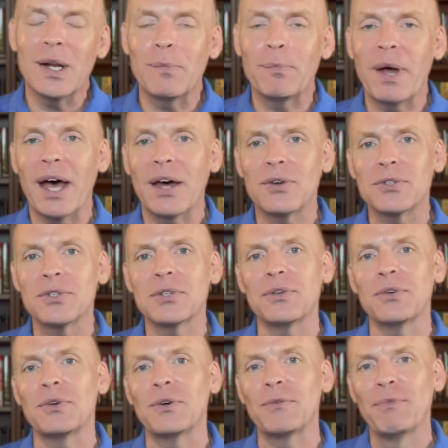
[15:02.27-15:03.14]
battle
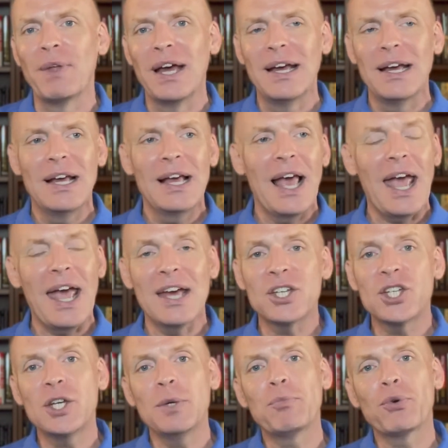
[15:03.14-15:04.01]
school. And
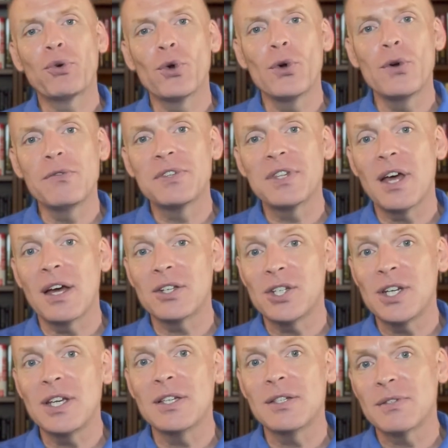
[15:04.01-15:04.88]
she proves that
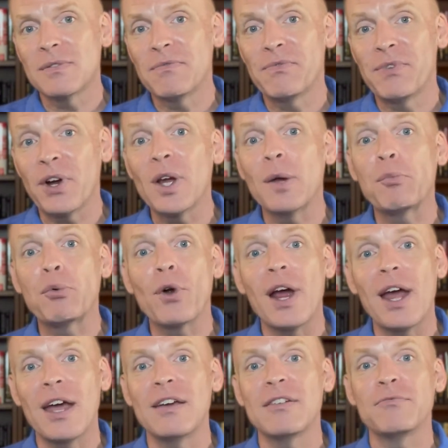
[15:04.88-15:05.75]
she's very
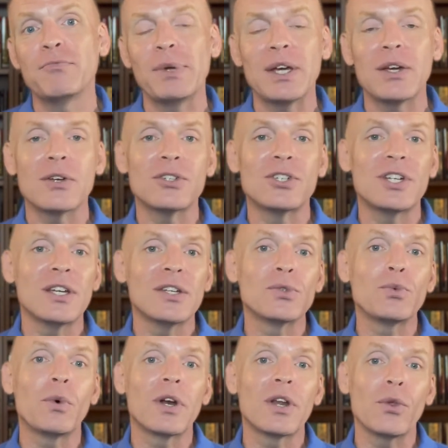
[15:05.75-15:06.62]
brave because she
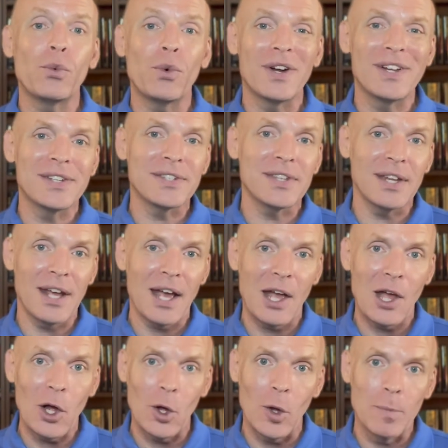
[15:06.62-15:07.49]
is one of the ones that
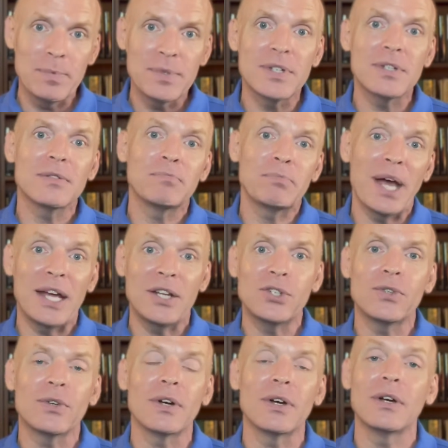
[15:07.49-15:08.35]
helps
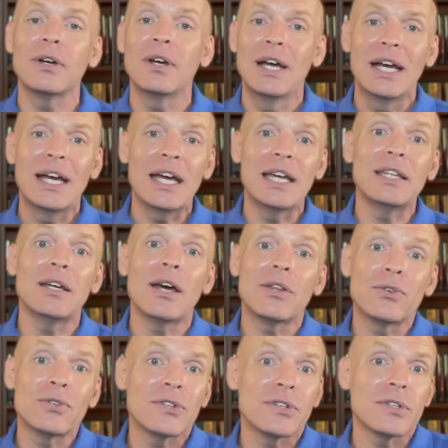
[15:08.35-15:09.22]
Petra and the
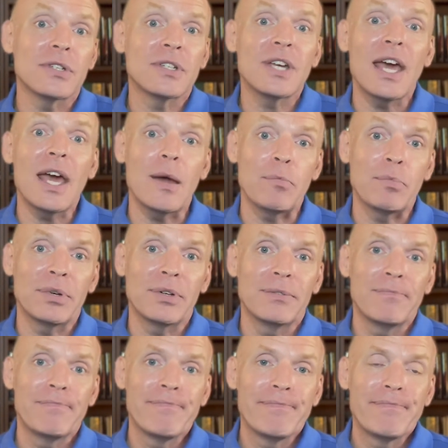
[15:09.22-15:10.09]
others escape.
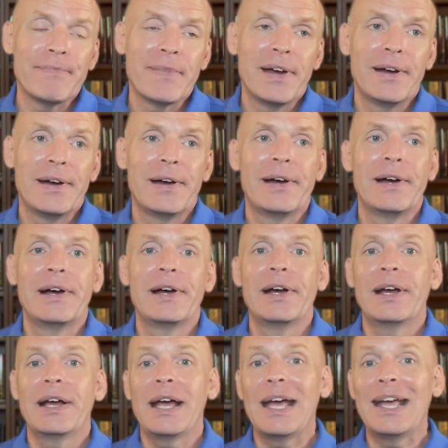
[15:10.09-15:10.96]

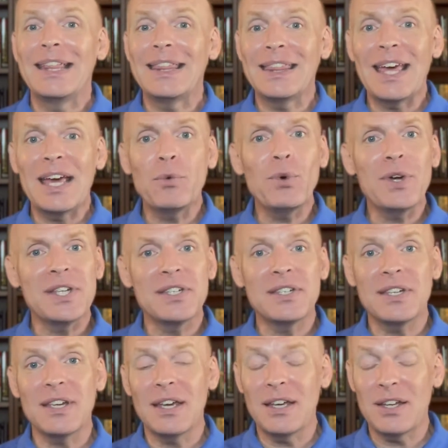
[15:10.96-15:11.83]
And then we
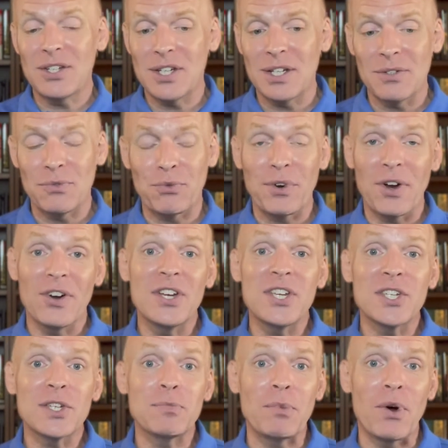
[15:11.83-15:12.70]
see she's very
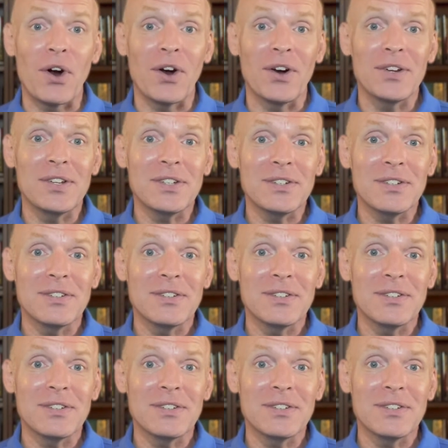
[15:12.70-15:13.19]
smart,